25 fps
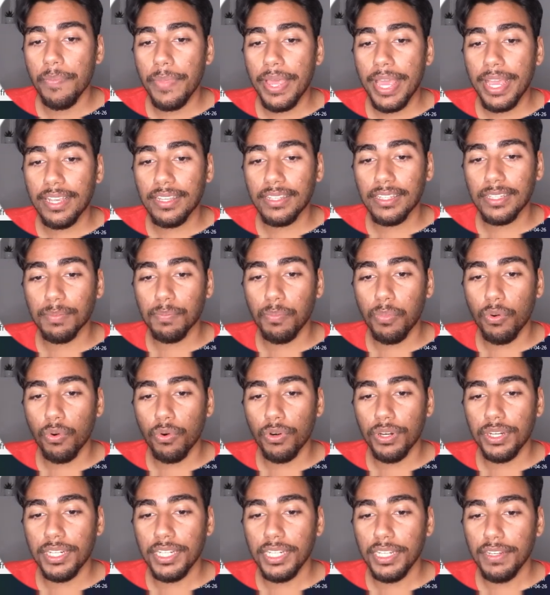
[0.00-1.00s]

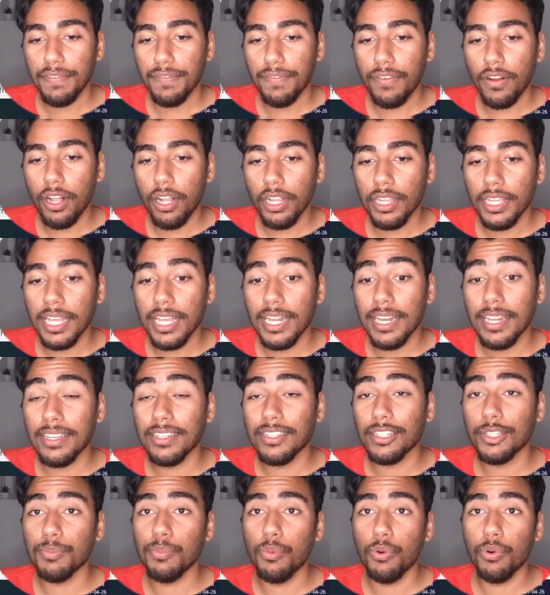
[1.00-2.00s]
export default and
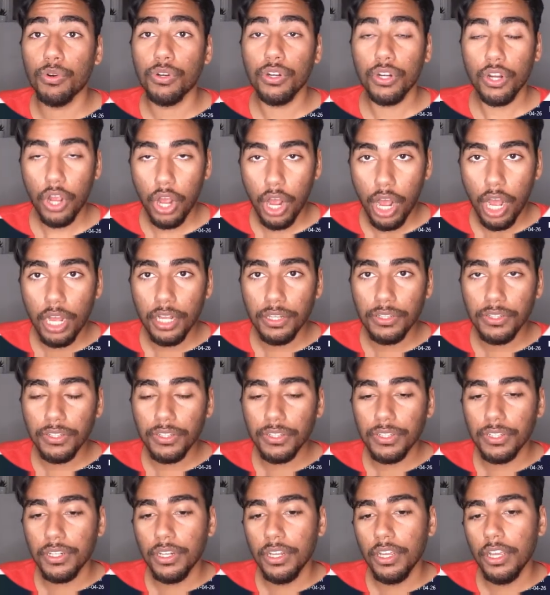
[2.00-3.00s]
export
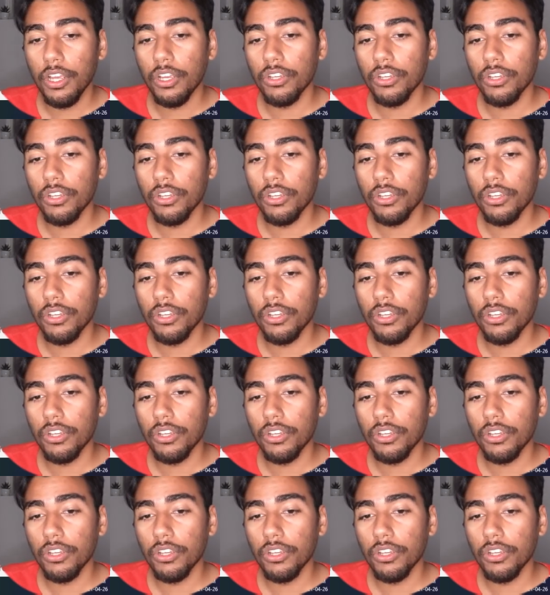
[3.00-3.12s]
const.